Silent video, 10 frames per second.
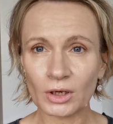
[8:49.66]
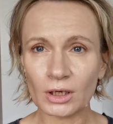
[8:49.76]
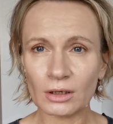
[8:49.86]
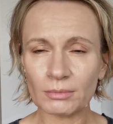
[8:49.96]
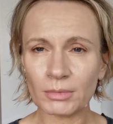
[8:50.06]

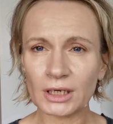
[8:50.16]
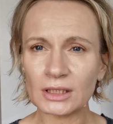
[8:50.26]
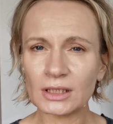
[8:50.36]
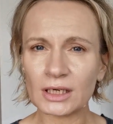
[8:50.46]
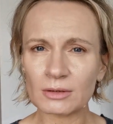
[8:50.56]

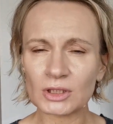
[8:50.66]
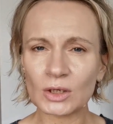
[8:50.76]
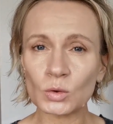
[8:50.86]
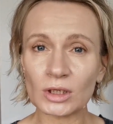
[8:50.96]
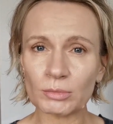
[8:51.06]

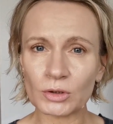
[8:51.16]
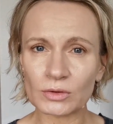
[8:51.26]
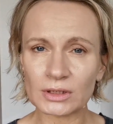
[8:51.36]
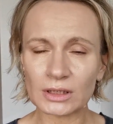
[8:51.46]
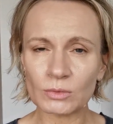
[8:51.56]
Laguna
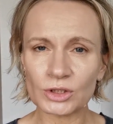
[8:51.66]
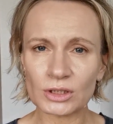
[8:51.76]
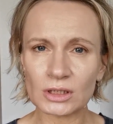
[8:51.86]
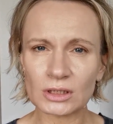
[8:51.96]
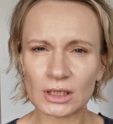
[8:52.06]
bronzer, which
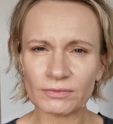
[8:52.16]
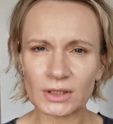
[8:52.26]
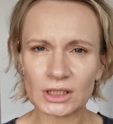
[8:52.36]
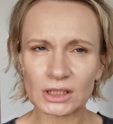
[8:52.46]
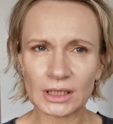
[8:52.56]
is I
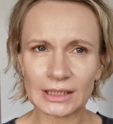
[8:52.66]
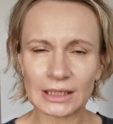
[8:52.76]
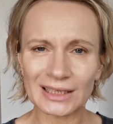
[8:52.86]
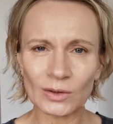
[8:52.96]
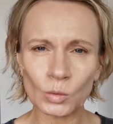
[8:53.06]
think
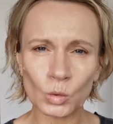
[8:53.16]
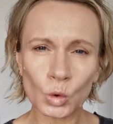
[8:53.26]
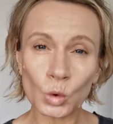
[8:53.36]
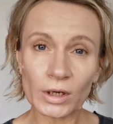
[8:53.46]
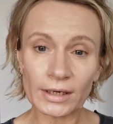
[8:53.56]
slightly
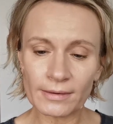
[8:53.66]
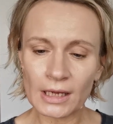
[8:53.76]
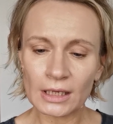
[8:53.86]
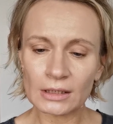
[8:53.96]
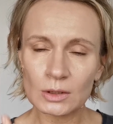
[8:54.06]
cooler.
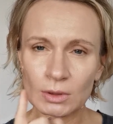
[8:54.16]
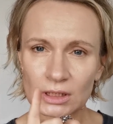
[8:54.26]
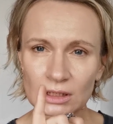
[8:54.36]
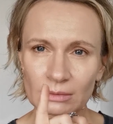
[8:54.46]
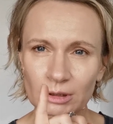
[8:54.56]
This one
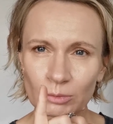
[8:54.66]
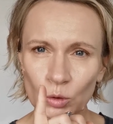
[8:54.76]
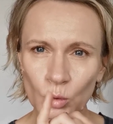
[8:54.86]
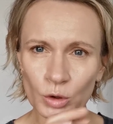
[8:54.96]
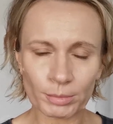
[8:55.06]
is a little bit more
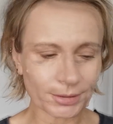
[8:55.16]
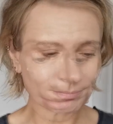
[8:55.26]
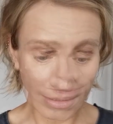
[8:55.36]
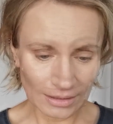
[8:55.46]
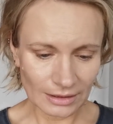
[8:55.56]
warmer.
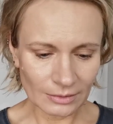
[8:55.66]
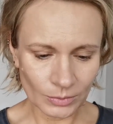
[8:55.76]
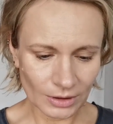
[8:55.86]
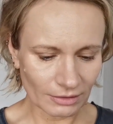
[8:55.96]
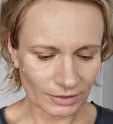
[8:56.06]
Then
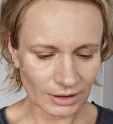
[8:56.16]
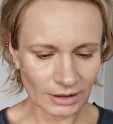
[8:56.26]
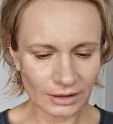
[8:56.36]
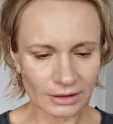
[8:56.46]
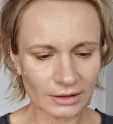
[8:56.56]
we have in
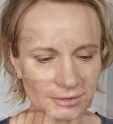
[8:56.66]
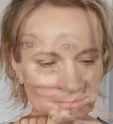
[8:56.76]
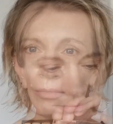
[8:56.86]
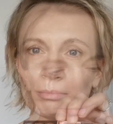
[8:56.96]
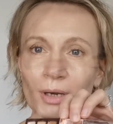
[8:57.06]
here
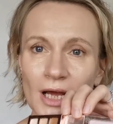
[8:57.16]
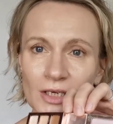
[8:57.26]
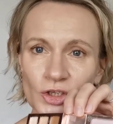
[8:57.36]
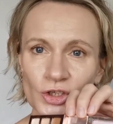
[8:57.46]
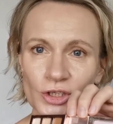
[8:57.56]

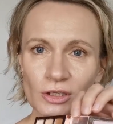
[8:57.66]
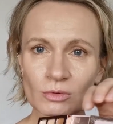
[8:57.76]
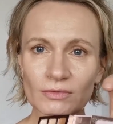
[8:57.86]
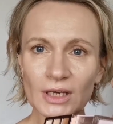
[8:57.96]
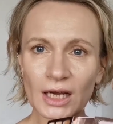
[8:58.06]
blush
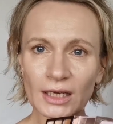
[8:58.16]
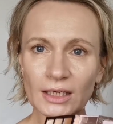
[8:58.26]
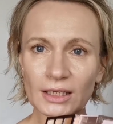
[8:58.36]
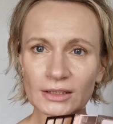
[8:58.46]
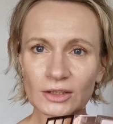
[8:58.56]
with a
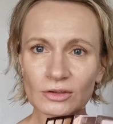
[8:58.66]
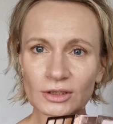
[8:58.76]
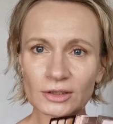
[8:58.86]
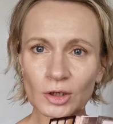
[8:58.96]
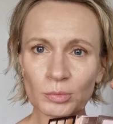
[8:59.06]
highlighter on
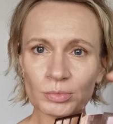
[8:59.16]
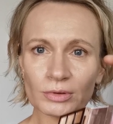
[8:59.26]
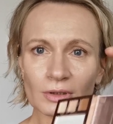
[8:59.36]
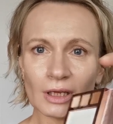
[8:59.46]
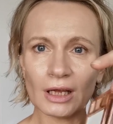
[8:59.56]
the top,
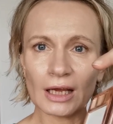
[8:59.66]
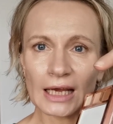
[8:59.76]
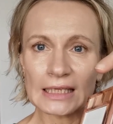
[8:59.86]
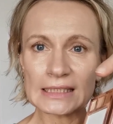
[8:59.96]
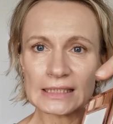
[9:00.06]

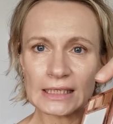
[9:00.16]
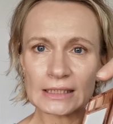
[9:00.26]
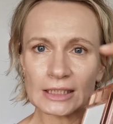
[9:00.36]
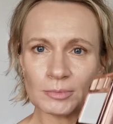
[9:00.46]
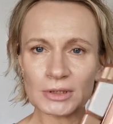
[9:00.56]
and 6
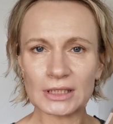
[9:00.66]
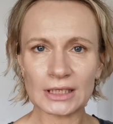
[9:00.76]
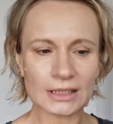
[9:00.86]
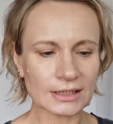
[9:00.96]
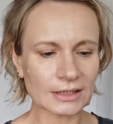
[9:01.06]

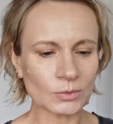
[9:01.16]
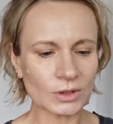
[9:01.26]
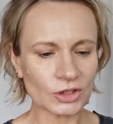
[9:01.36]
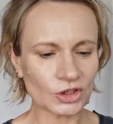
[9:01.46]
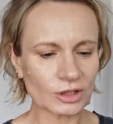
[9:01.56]
lipsticks,
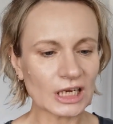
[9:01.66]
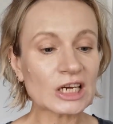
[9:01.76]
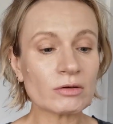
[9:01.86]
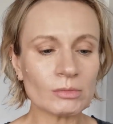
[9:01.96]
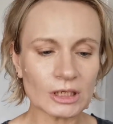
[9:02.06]
which
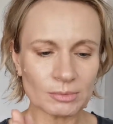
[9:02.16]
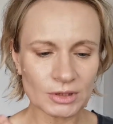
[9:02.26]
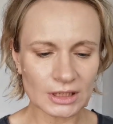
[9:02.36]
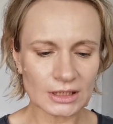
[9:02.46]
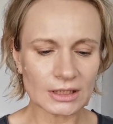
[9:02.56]
creamy
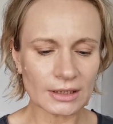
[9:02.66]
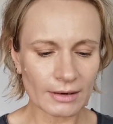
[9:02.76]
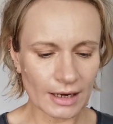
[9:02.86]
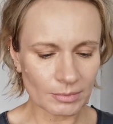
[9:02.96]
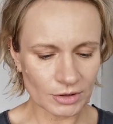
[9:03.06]
lipsticks. They
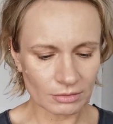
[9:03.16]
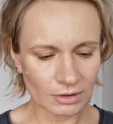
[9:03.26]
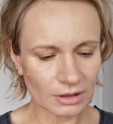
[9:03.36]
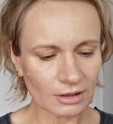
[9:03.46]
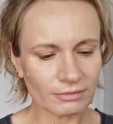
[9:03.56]
are
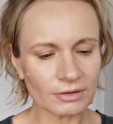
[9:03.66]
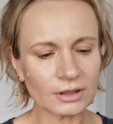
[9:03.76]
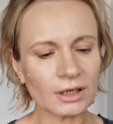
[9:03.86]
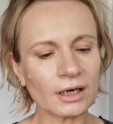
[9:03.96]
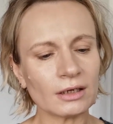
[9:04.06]
absolutely
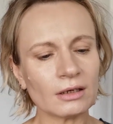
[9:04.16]
lovely. I